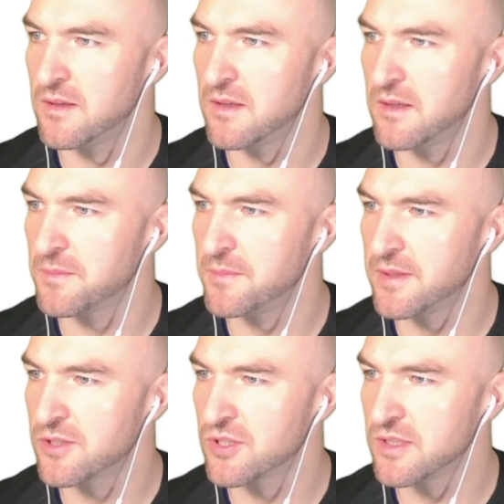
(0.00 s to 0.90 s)
let
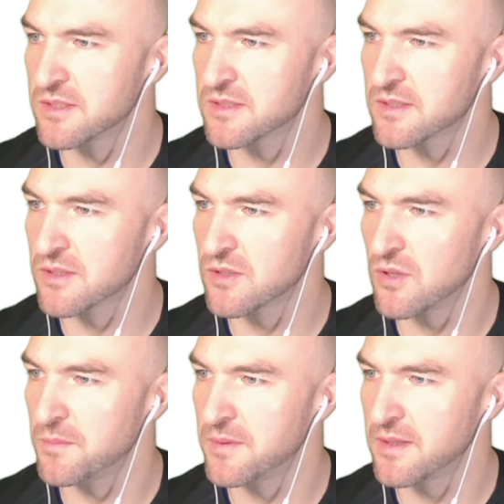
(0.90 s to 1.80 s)
me just
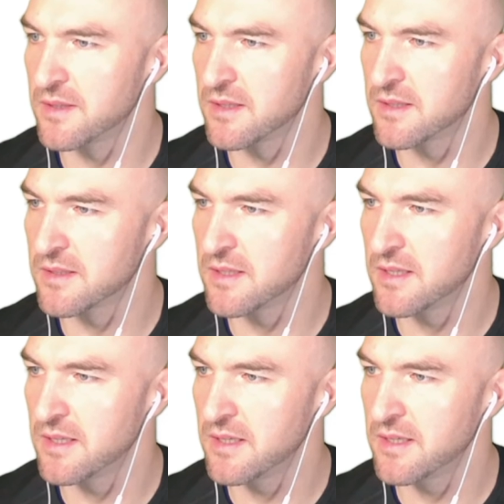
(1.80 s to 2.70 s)
copy that
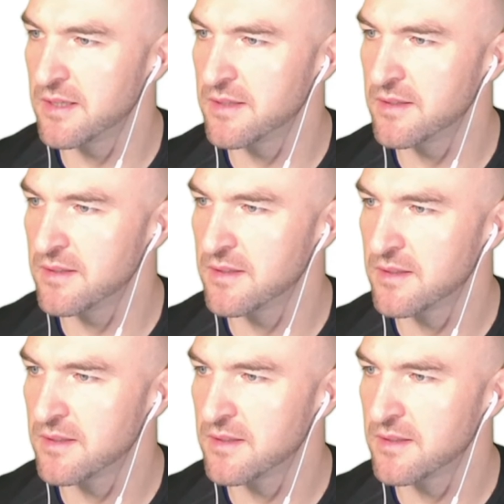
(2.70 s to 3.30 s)
in